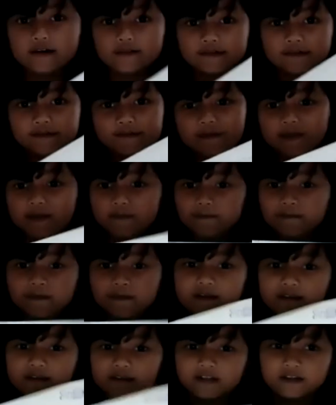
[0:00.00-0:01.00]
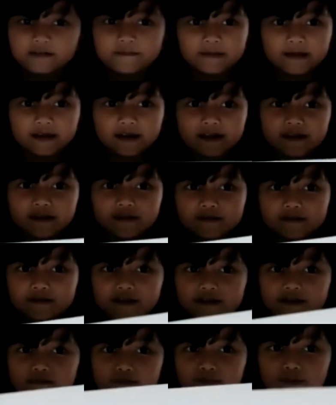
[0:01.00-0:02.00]
to be patient because you
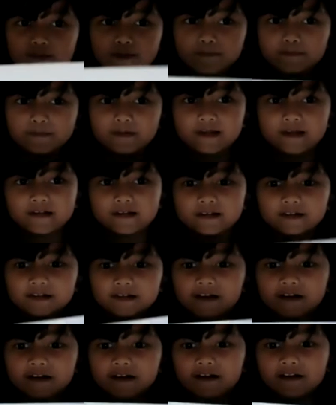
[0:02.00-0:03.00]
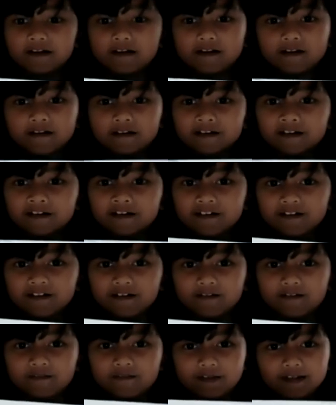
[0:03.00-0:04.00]
need to be patient in here
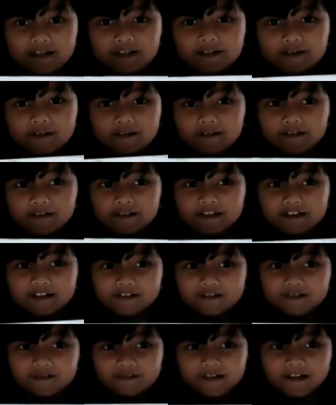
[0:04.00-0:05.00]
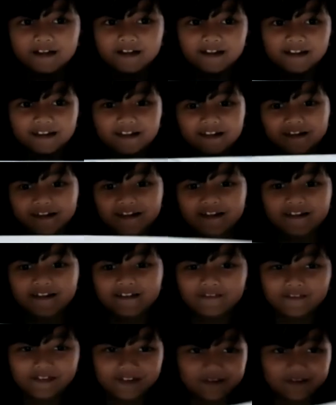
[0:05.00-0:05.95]
when you're tissuing it, when